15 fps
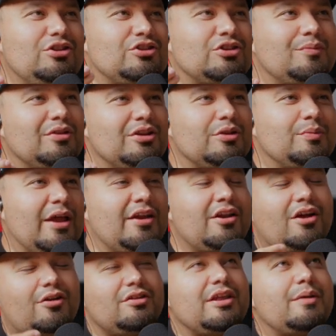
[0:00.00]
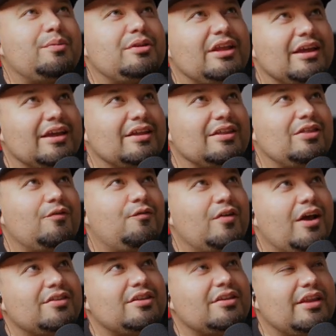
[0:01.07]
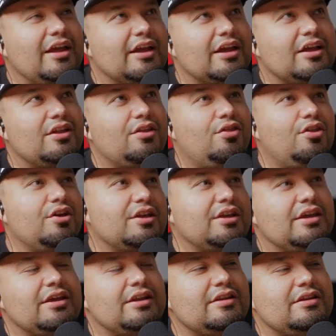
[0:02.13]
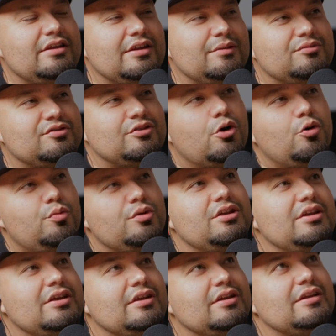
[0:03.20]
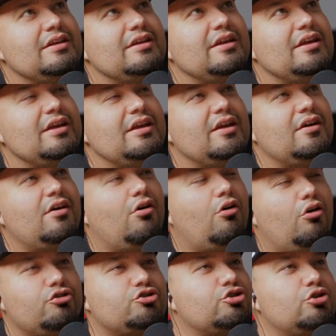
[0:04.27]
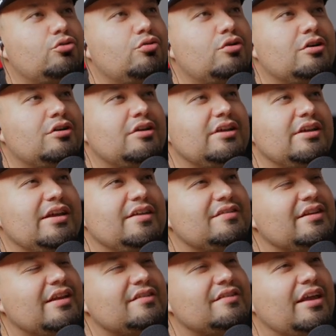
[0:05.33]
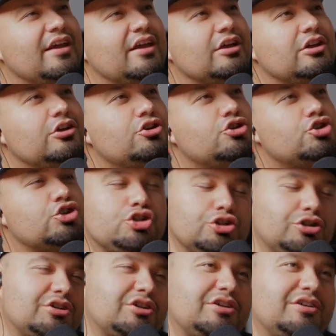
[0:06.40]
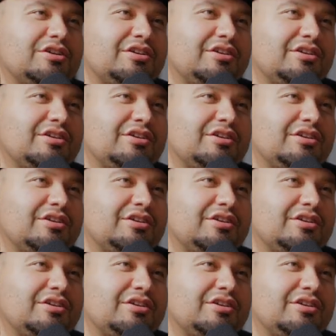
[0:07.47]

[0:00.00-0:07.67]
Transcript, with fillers: something to and not only that but like the fact that like the kid himself ovi also isn't as like shook